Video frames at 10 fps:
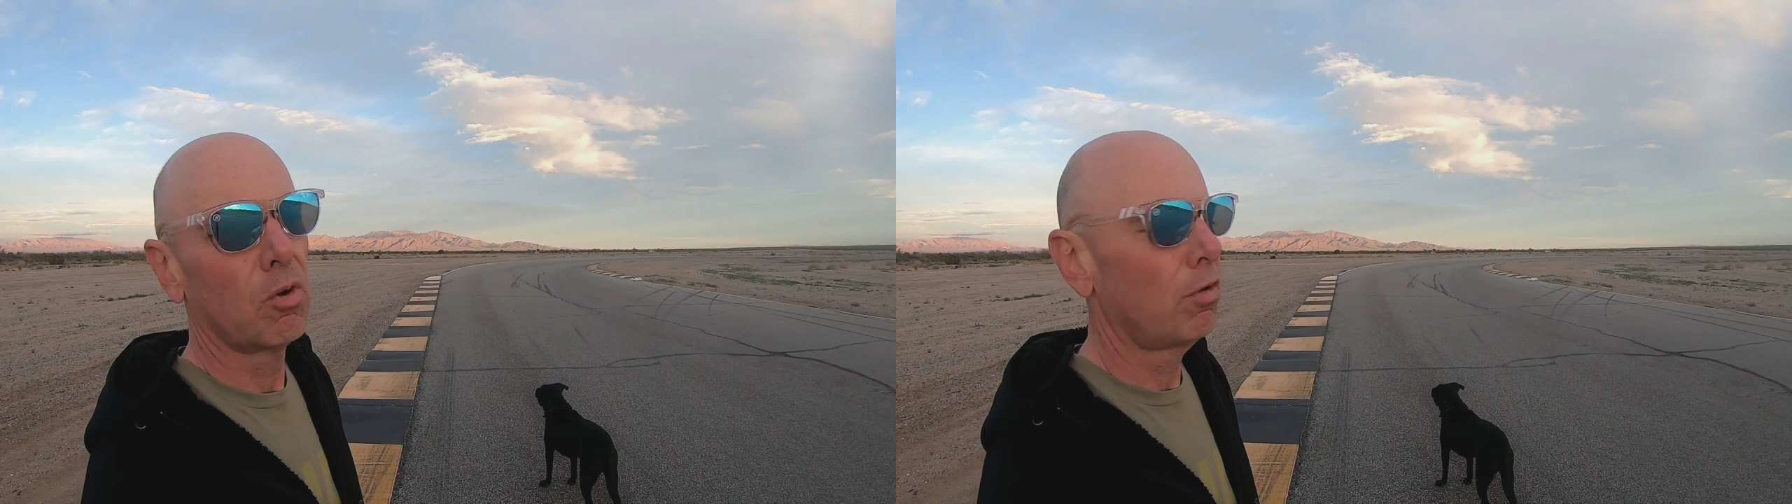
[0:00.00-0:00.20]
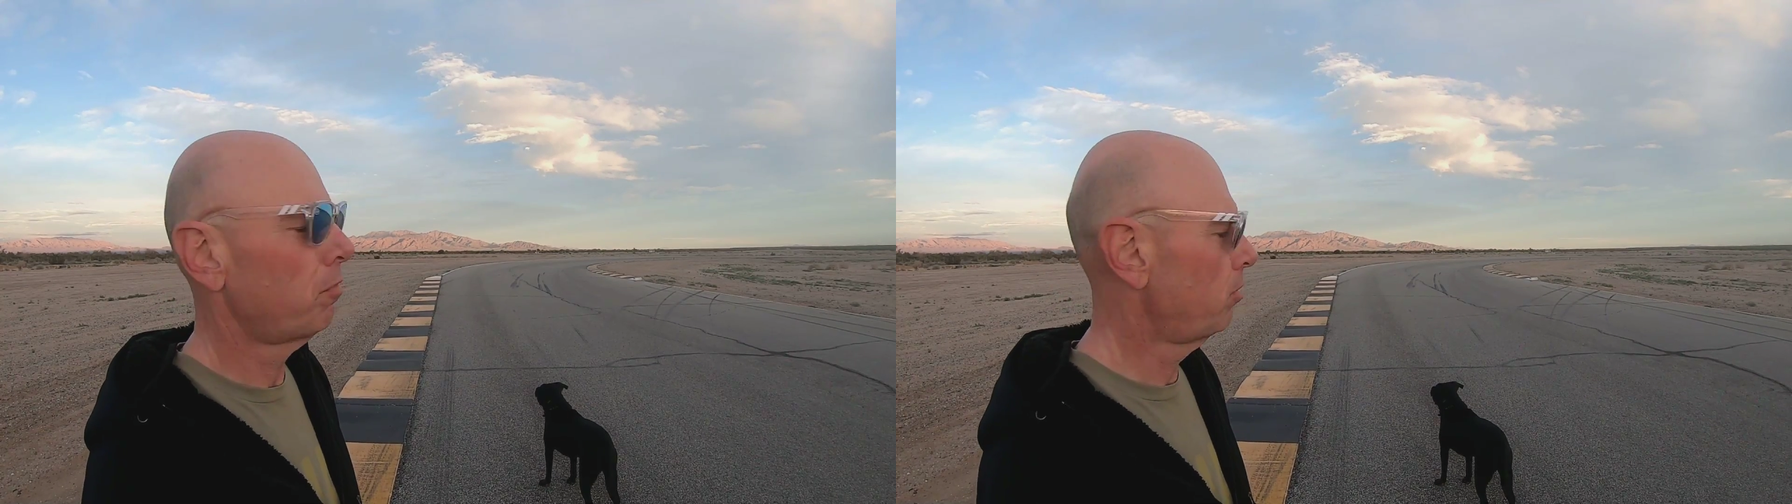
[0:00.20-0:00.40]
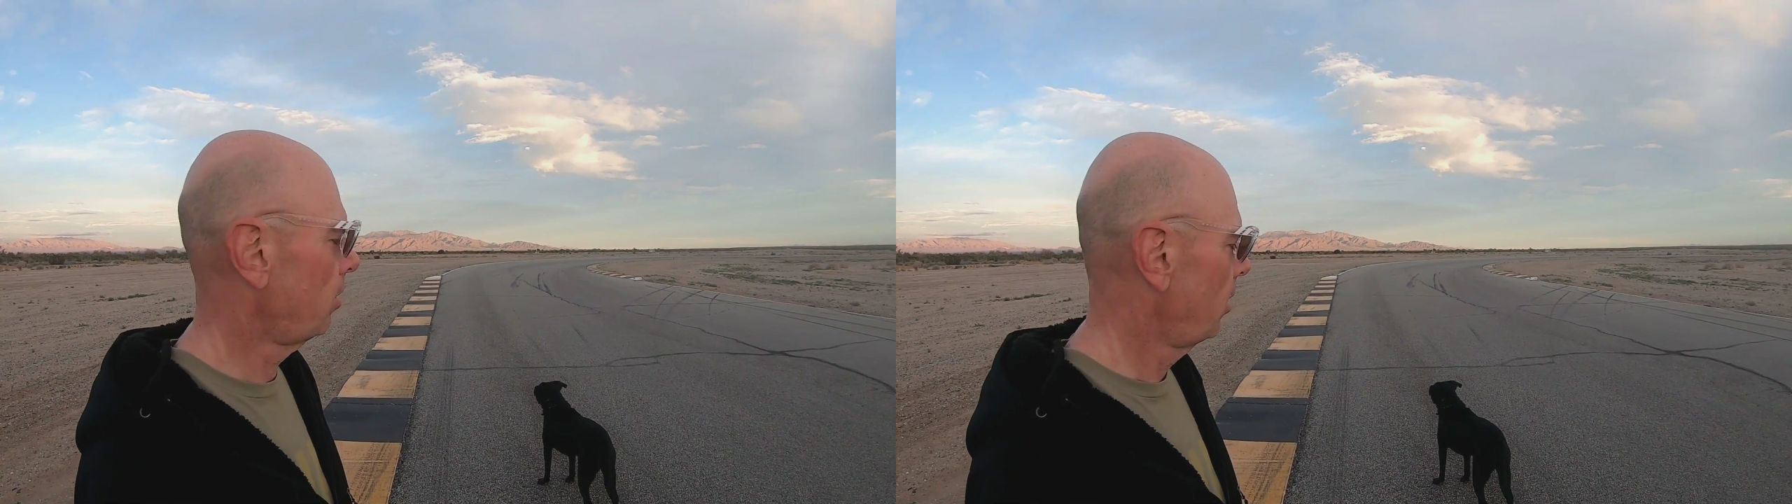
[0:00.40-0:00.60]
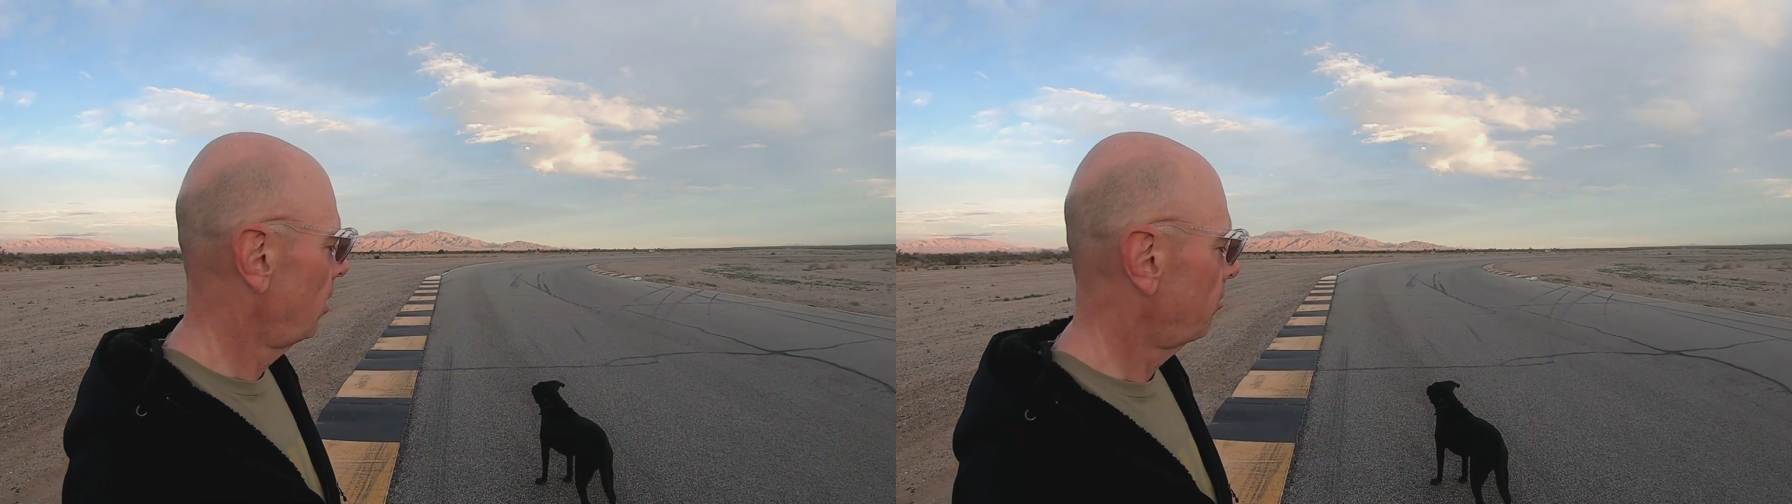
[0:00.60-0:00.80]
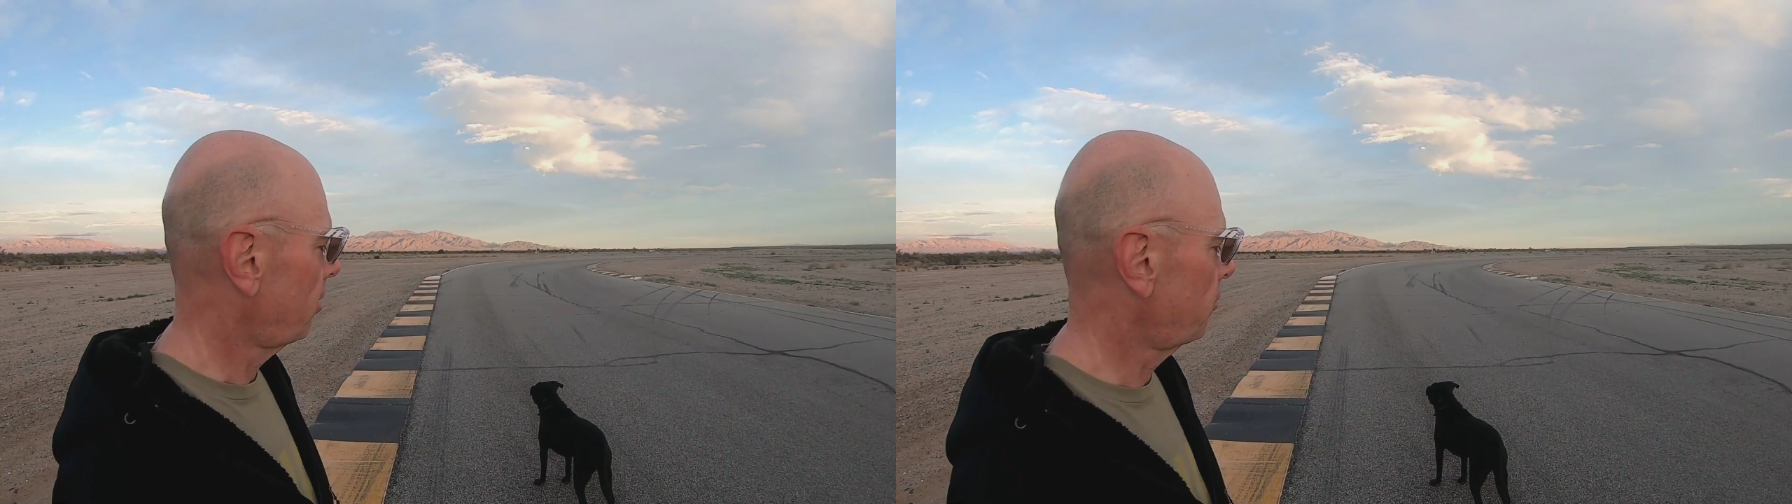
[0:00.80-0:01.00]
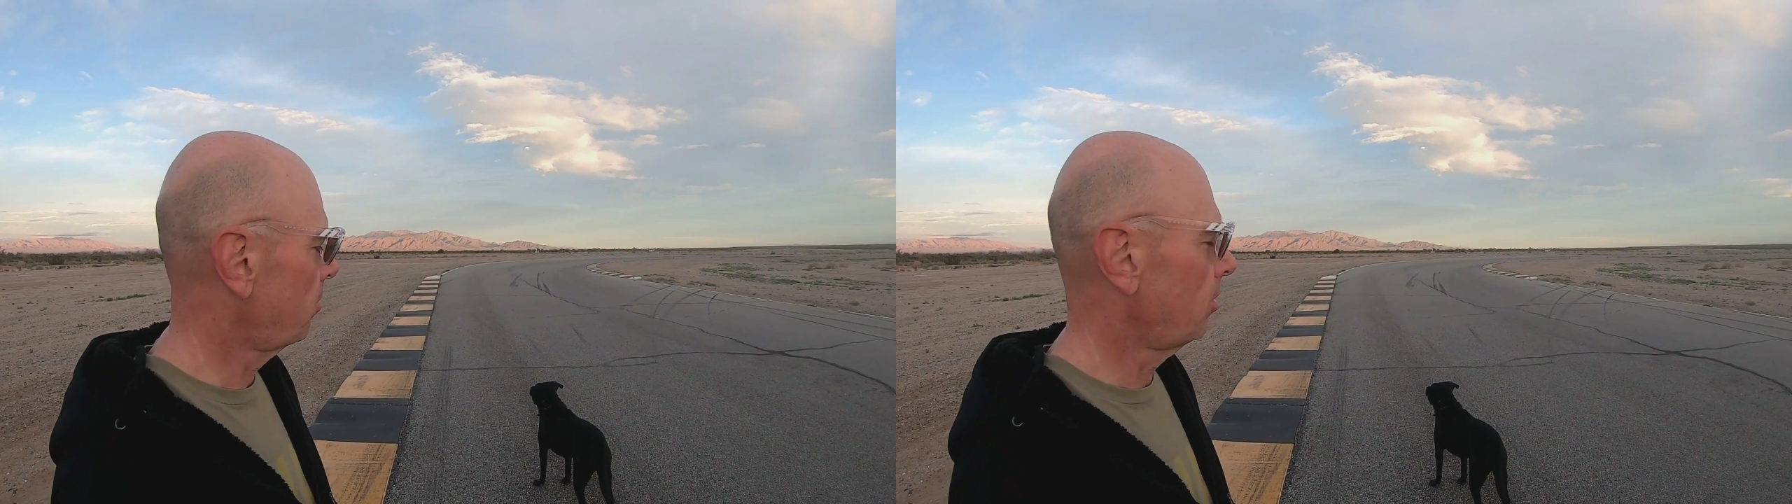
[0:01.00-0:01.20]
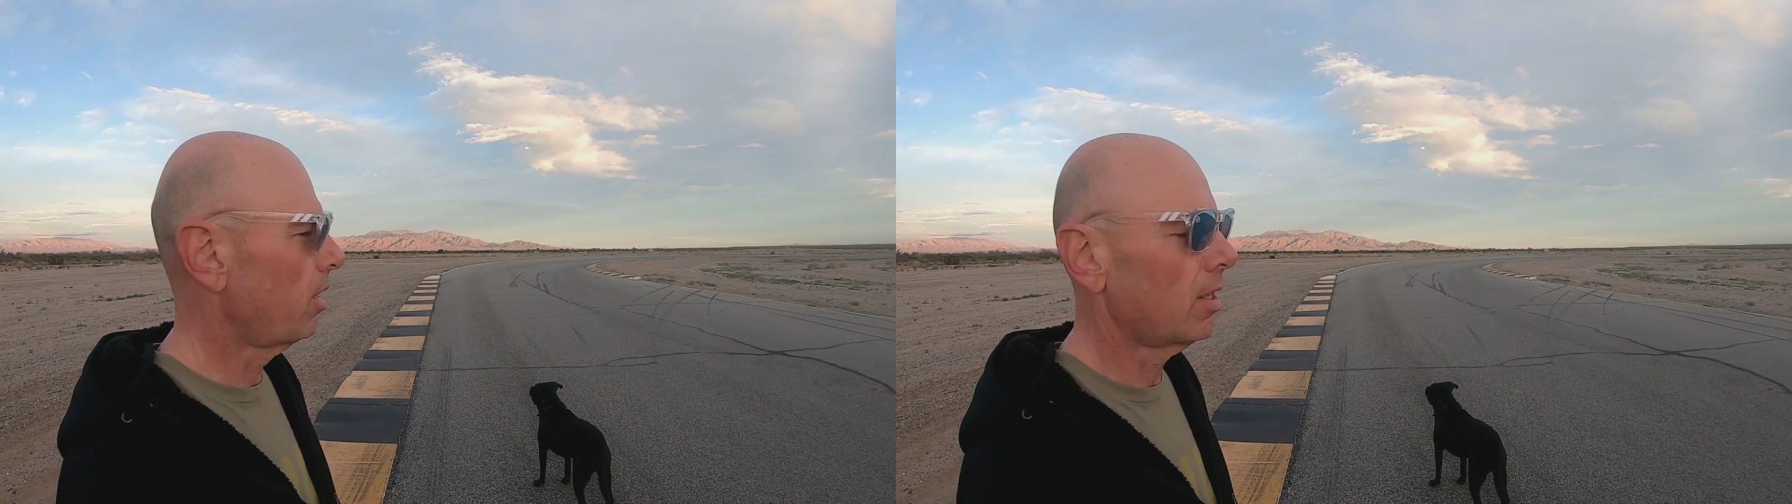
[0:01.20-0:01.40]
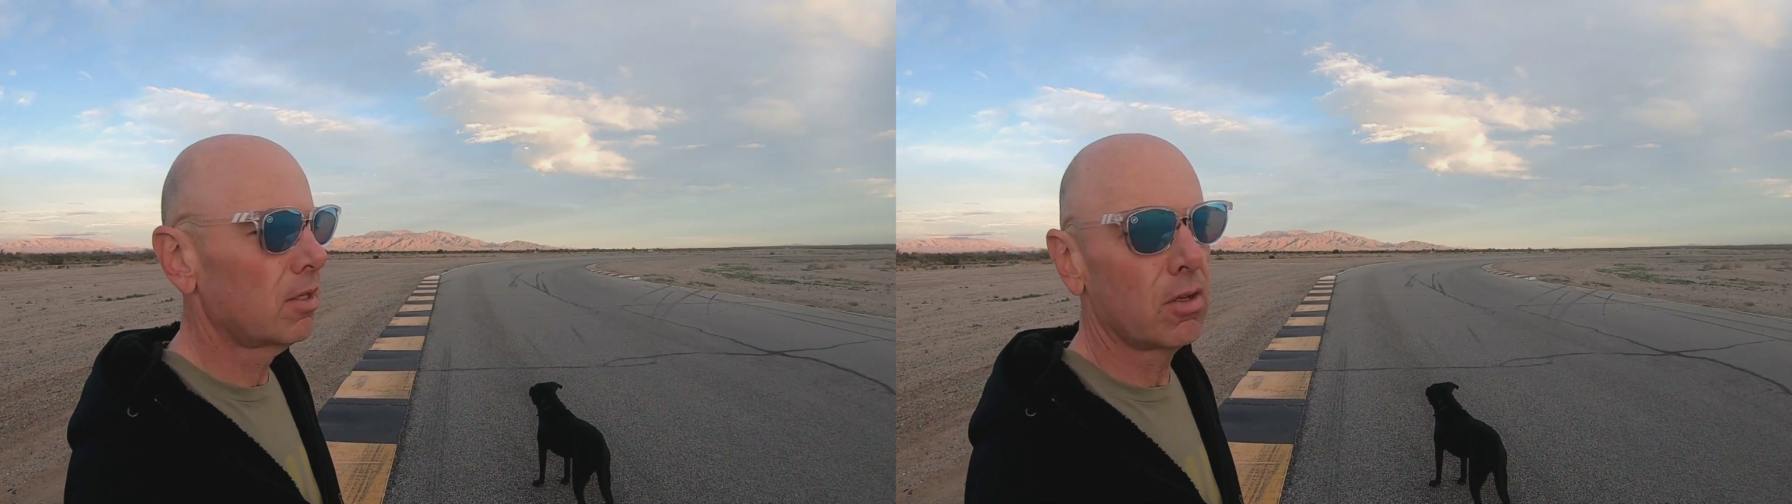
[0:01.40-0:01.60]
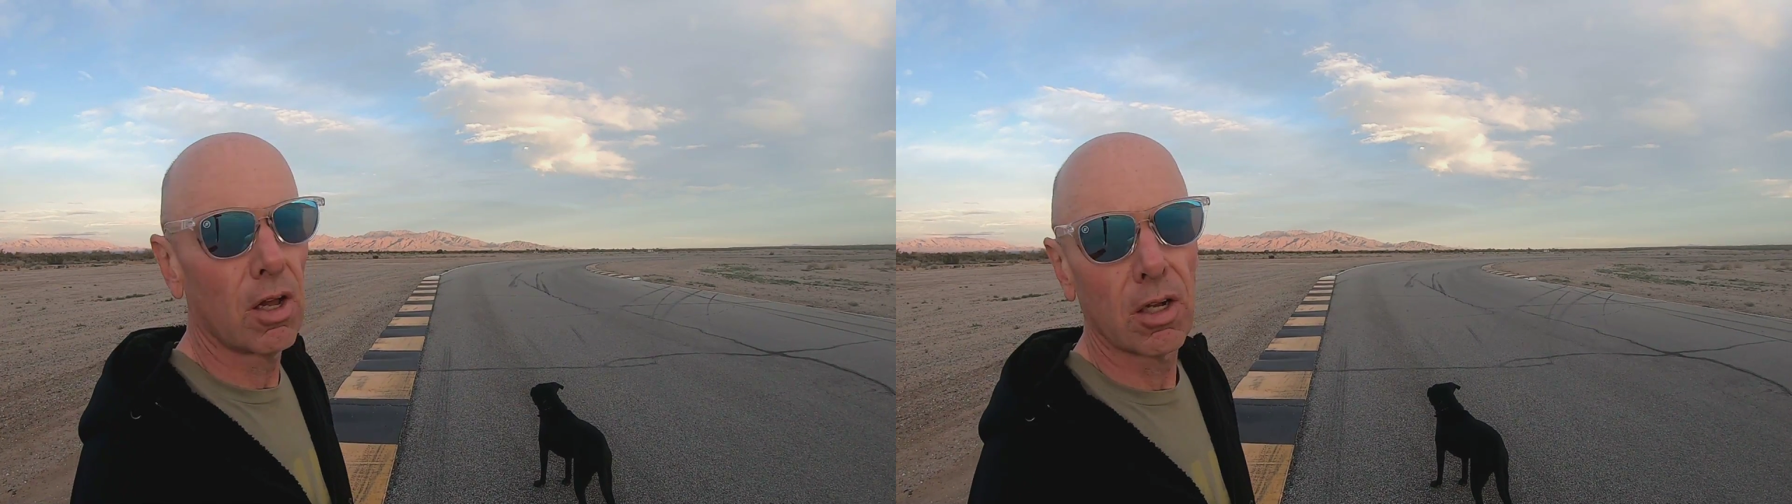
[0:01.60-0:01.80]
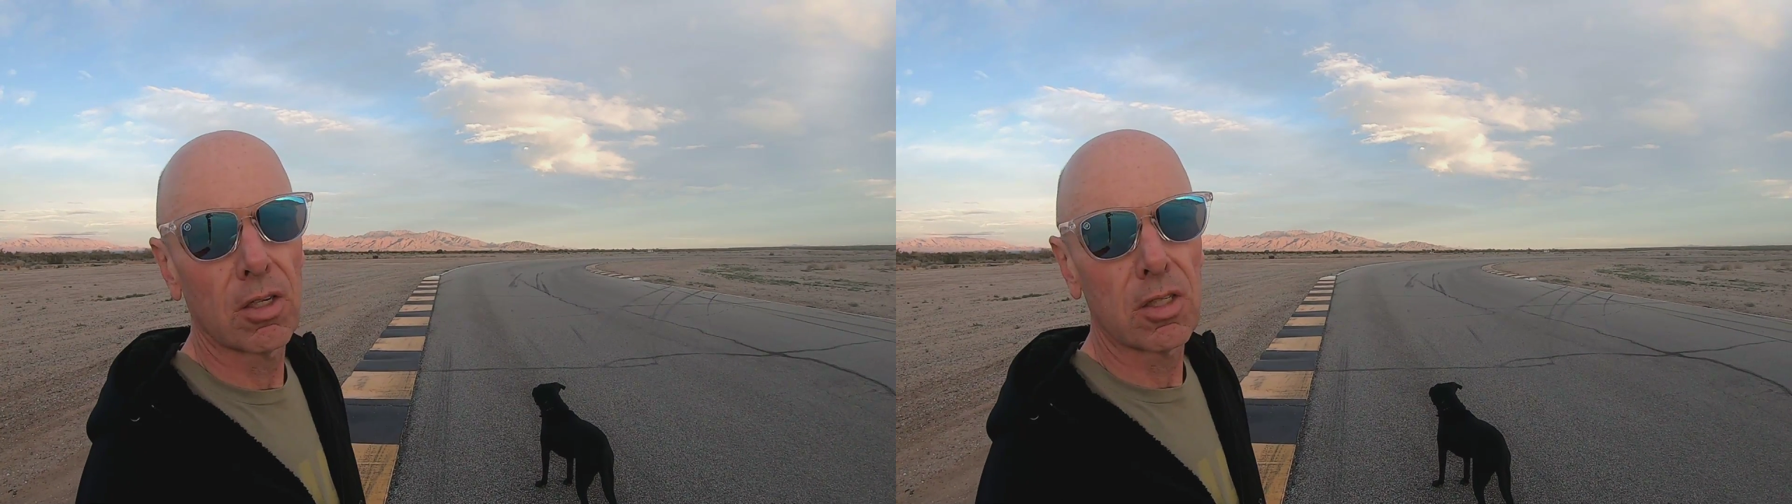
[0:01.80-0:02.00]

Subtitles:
Hopefully, preferably not the dog,